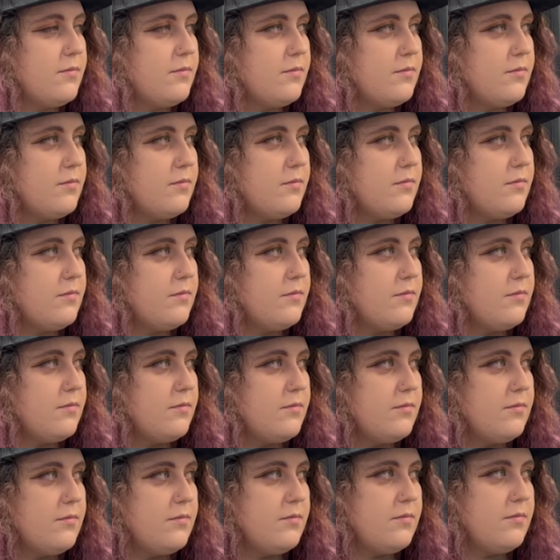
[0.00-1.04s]

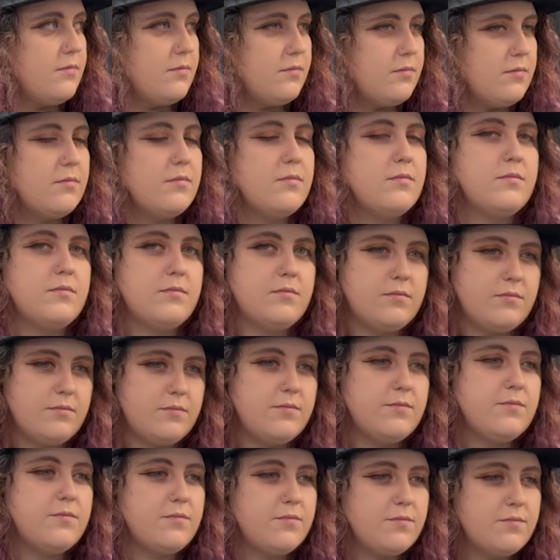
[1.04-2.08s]

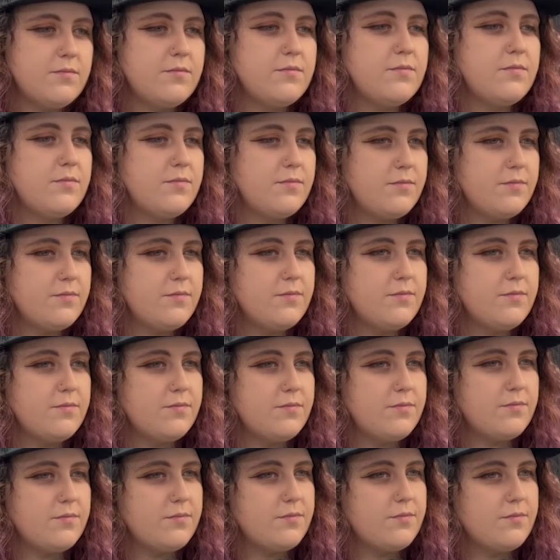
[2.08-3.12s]

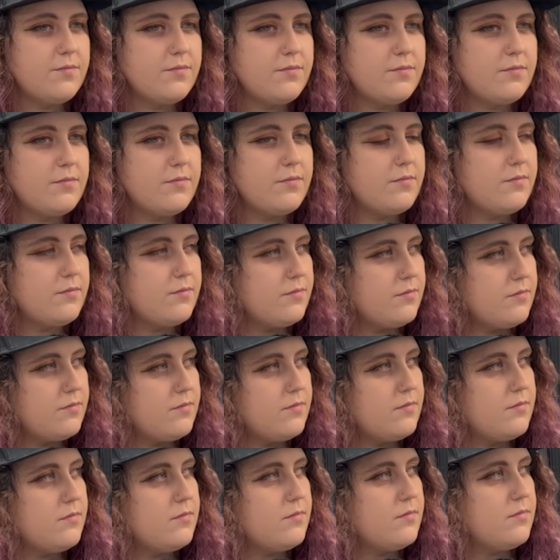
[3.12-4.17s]

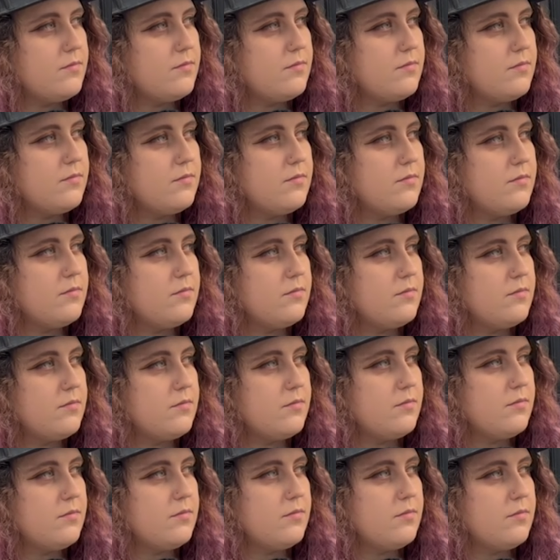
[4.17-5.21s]

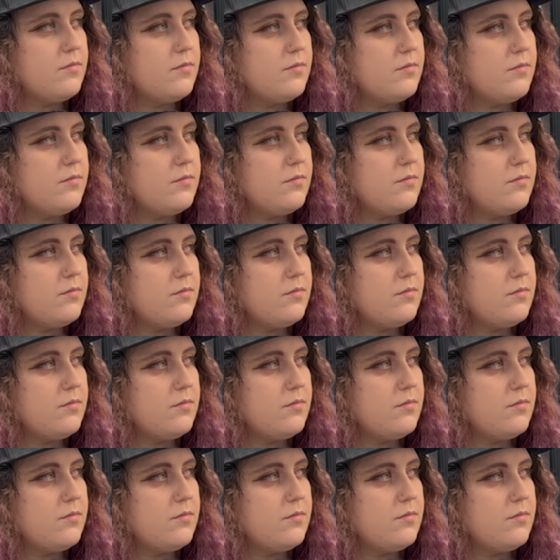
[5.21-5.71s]
No words are spoken by the person on screen.